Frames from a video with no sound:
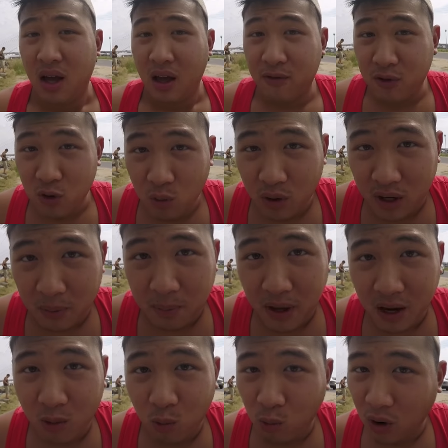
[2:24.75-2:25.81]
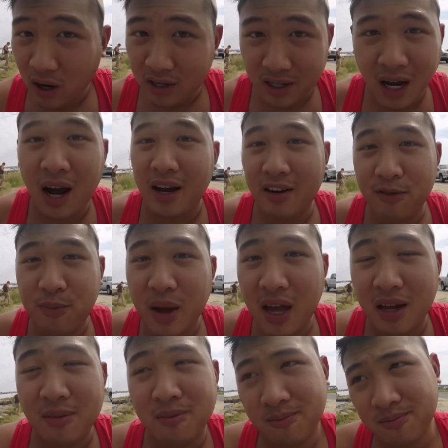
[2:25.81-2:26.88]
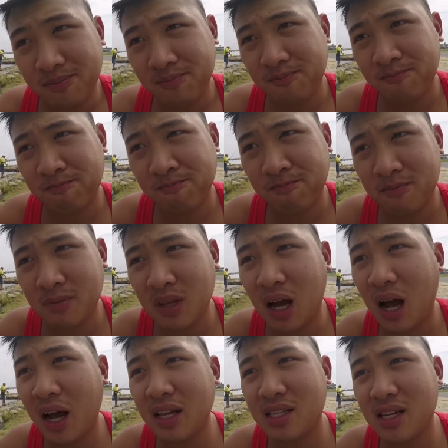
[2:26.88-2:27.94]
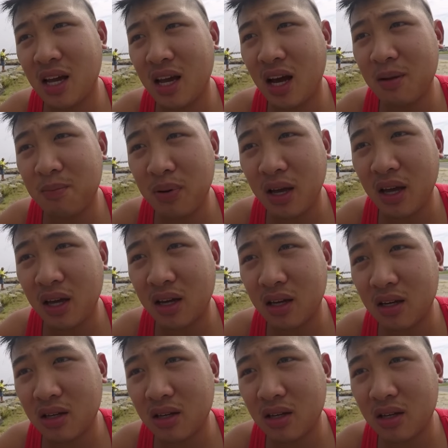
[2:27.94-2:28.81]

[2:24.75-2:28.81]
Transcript: If you want to pick one kind of bait, I'd say I'd pick